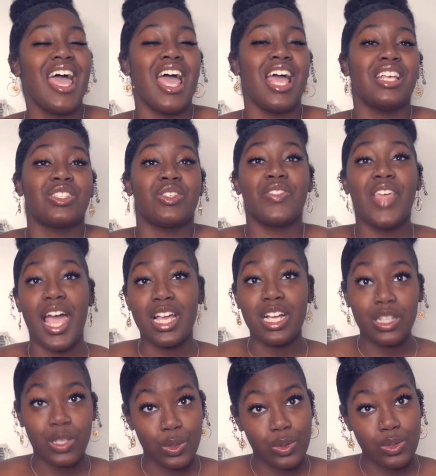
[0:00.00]
so that
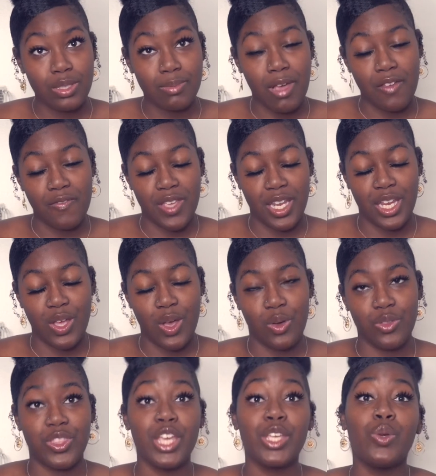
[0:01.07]
concludes my
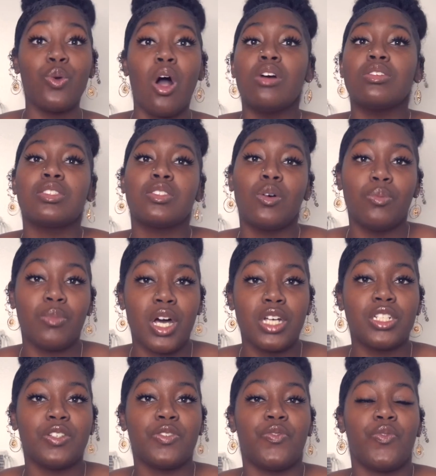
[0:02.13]
video. Thank you all so
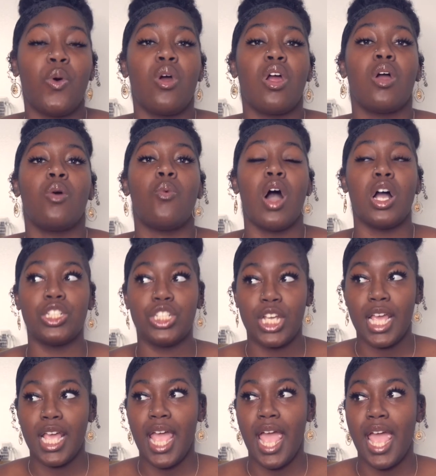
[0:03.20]
much for
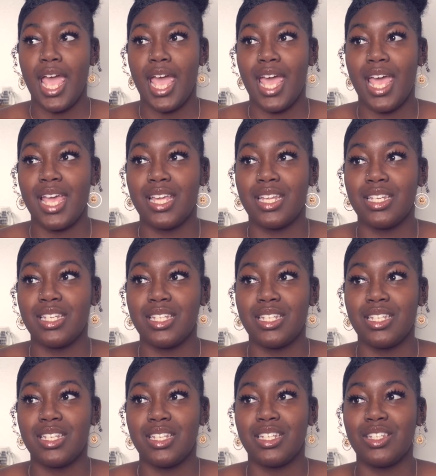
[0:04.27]
watching, and
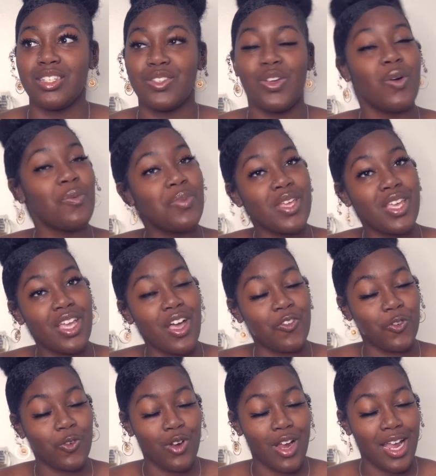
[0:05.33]
don't be
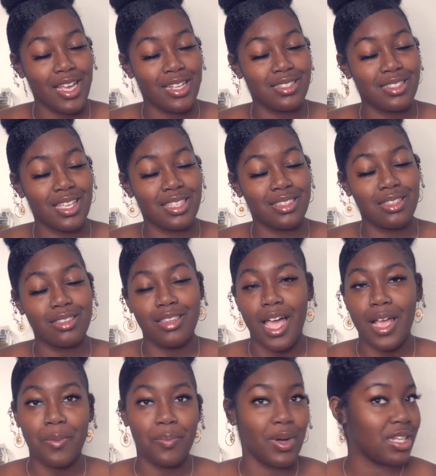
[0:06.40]
afraid to hit the
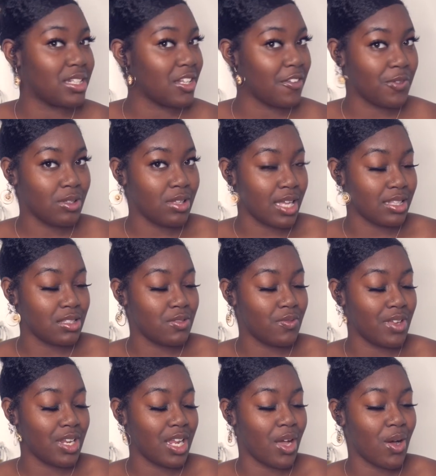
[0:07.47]
like button if you like this
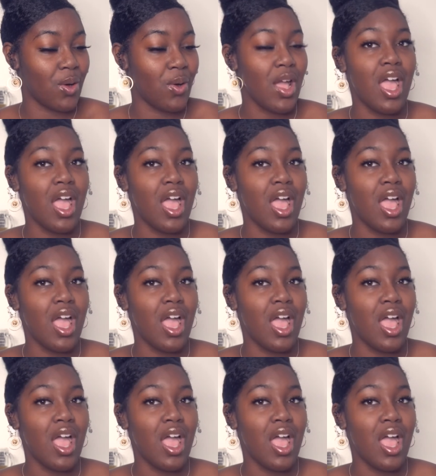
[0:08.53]
video.